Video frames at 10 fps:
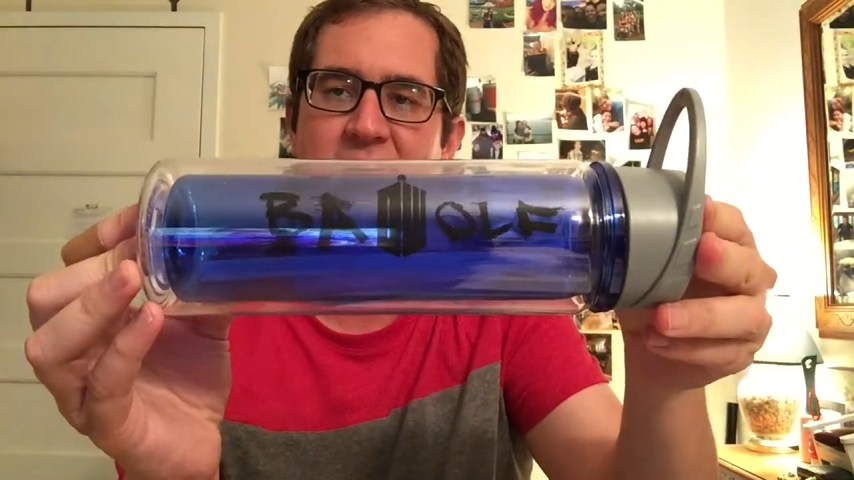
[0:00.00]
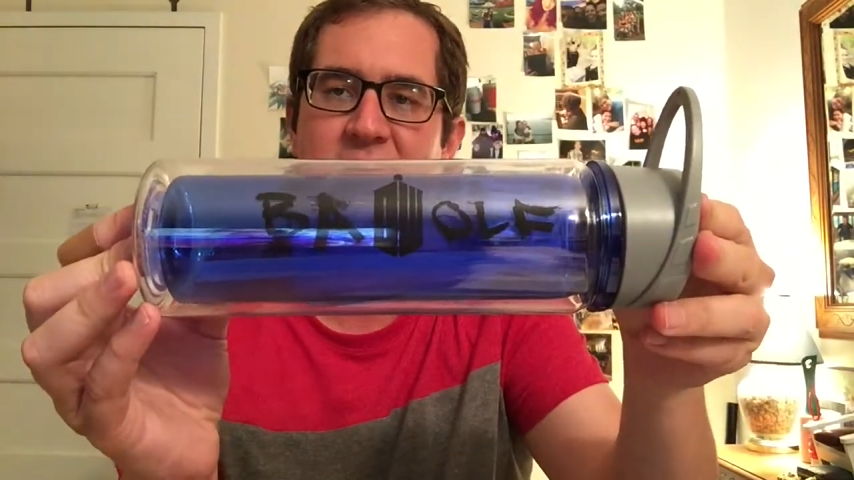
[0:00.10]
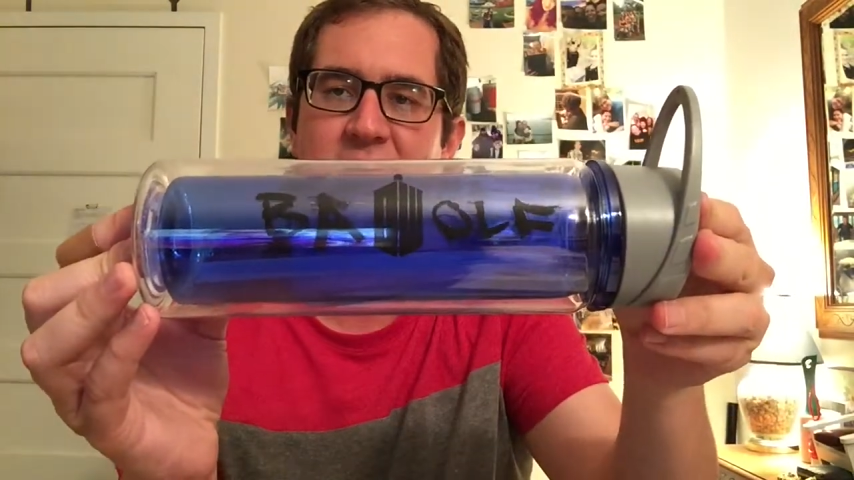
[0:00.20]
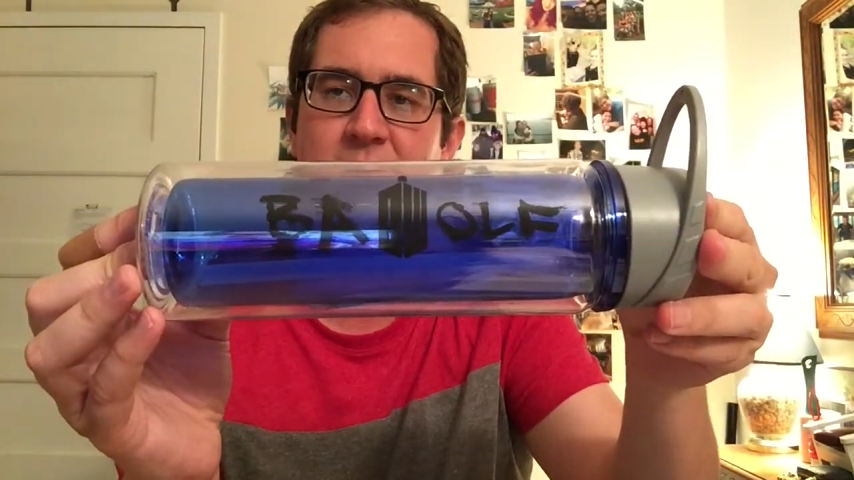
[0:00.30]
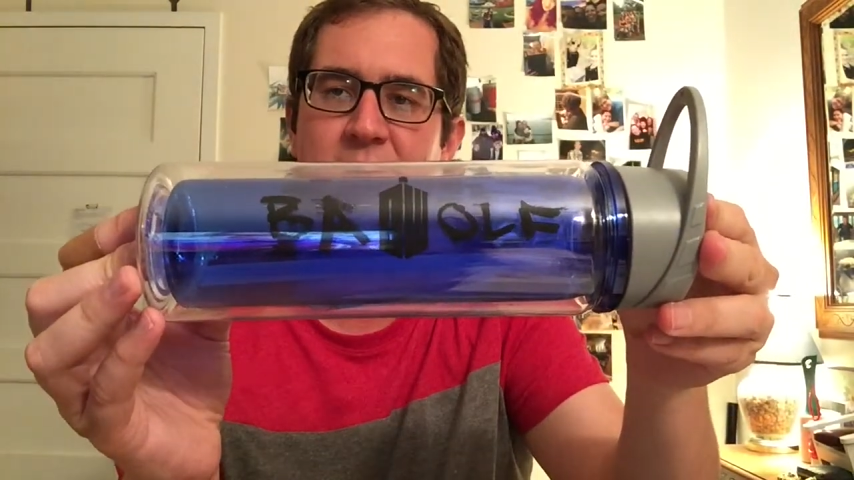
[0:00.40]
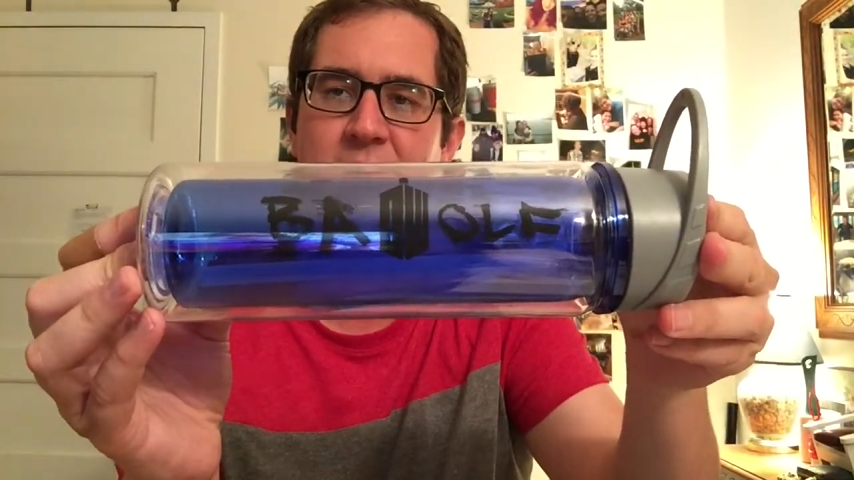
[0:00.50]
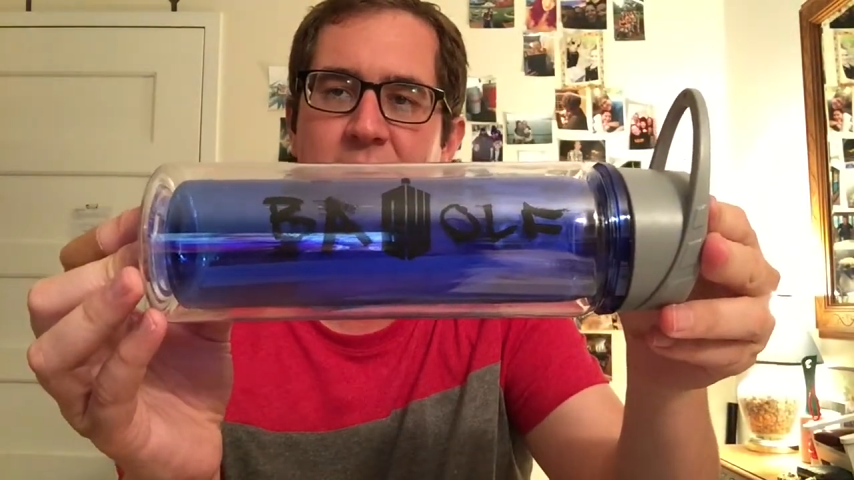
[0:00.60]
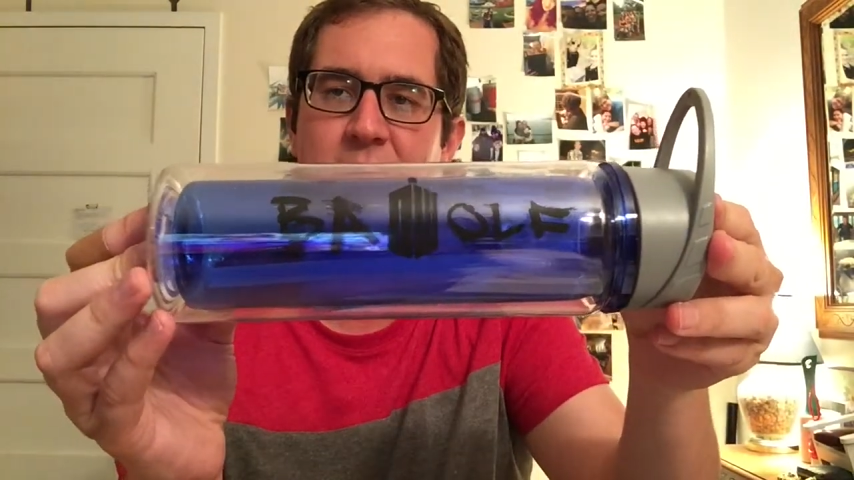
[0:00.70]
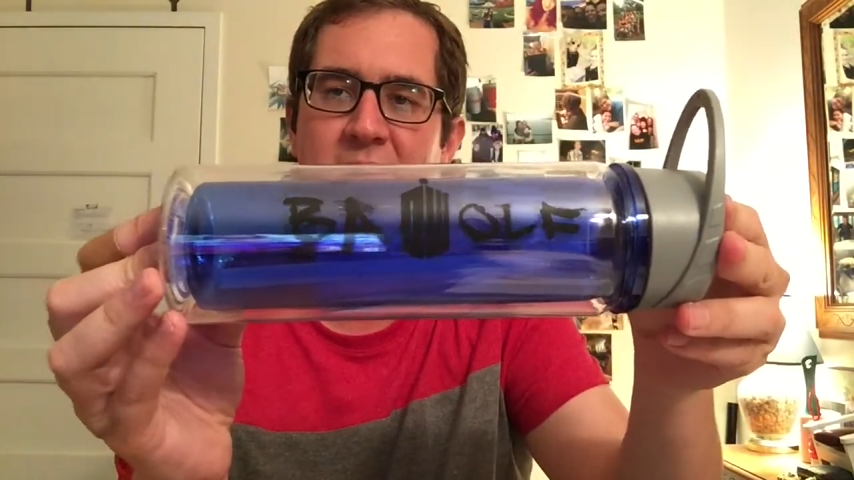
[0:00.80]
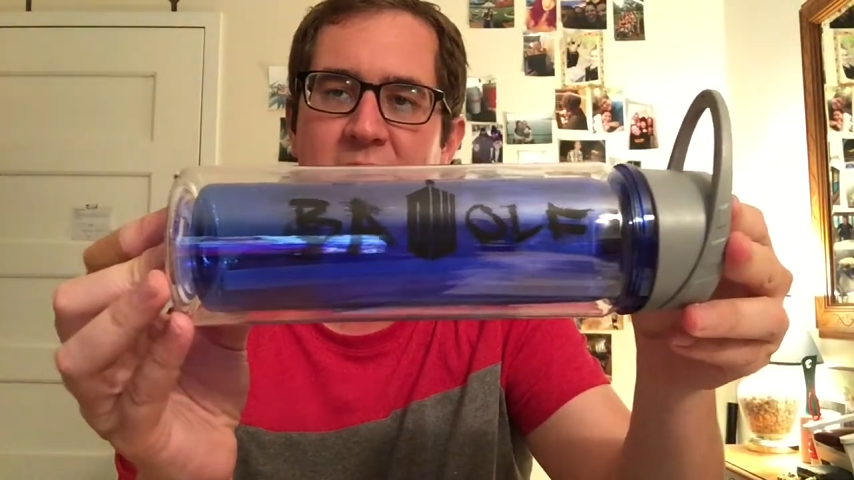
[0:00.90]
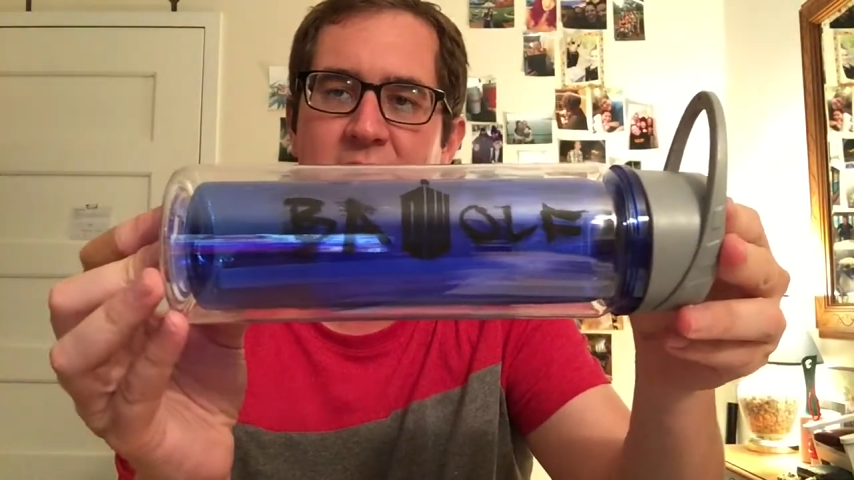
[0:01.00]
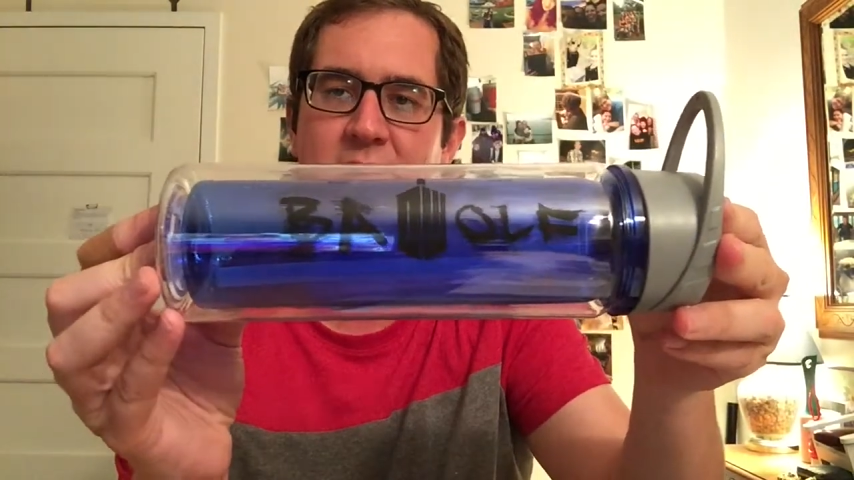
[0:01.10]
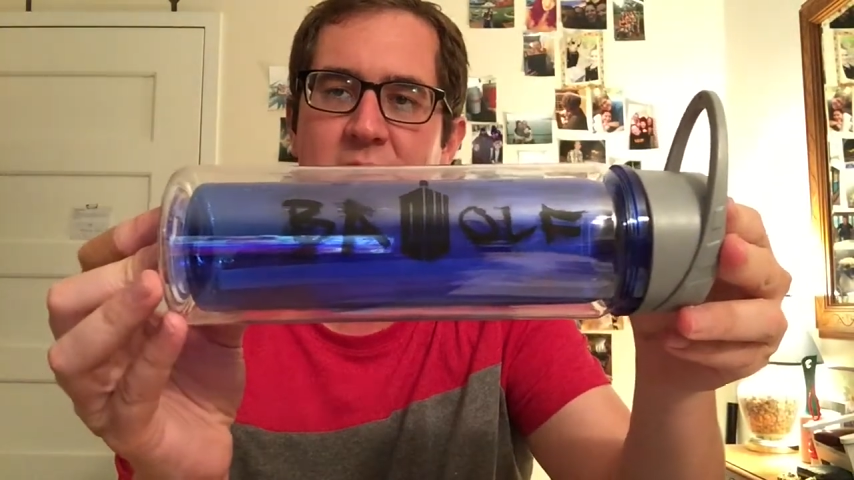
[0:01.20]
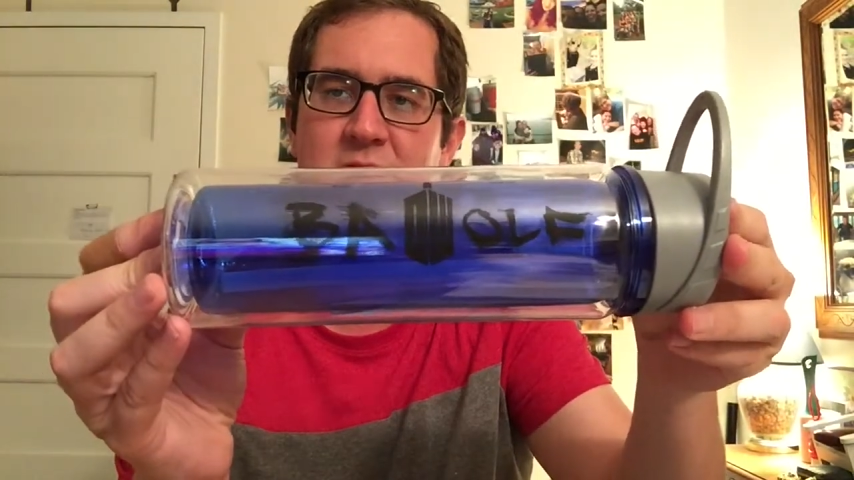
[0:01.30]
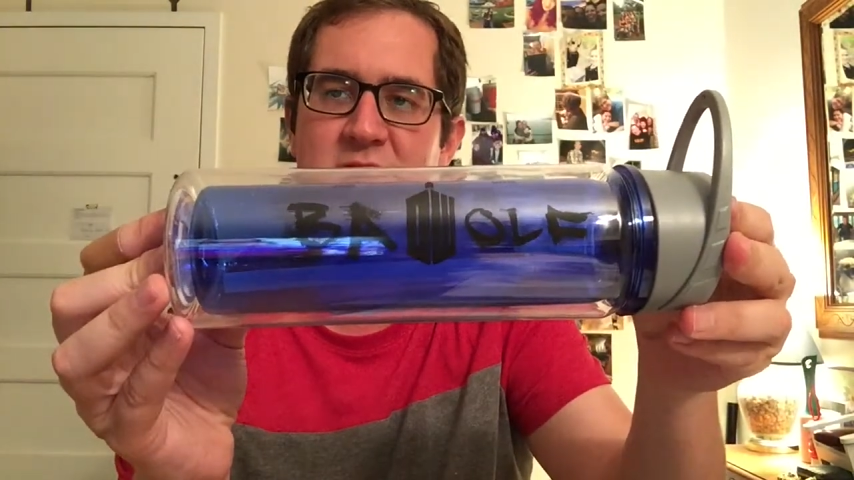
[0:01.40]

and the W from Doctor Who